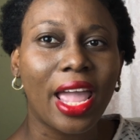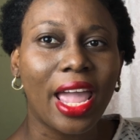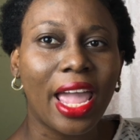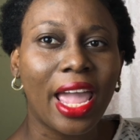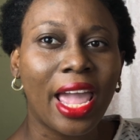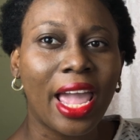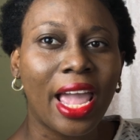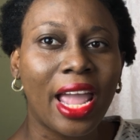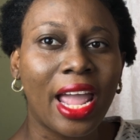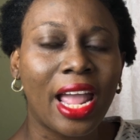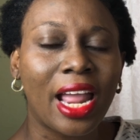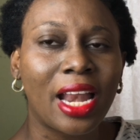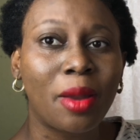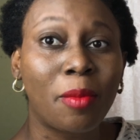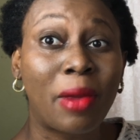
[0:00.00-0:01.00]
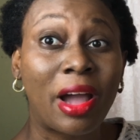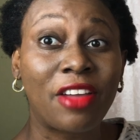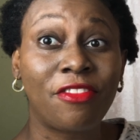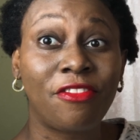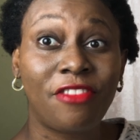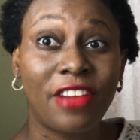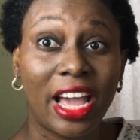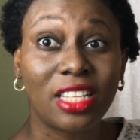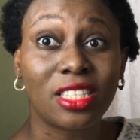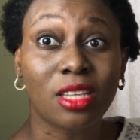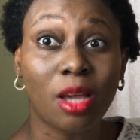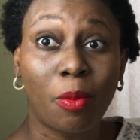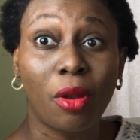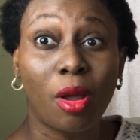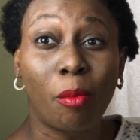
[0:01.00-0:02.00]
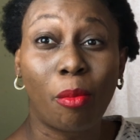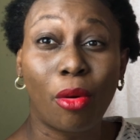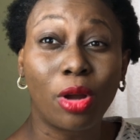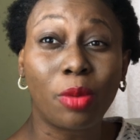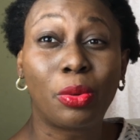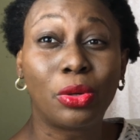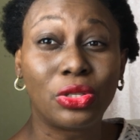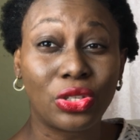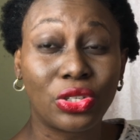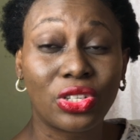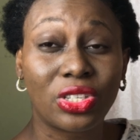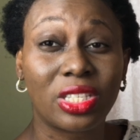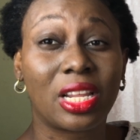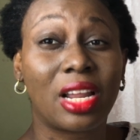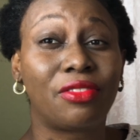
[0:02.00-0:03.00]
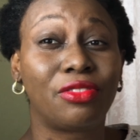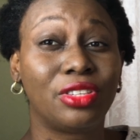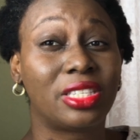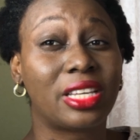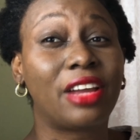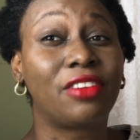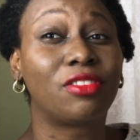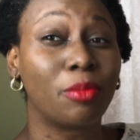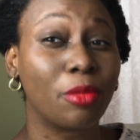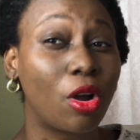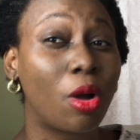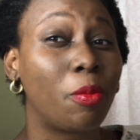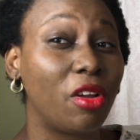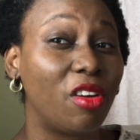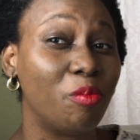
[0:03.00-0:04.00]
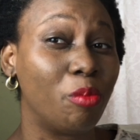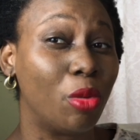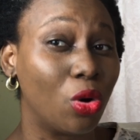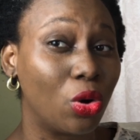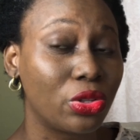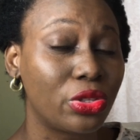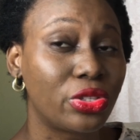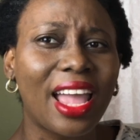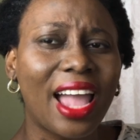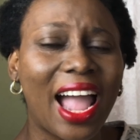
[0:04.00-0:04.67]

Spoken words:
in my first couple of board positions, and I've resigned from a couple of boards,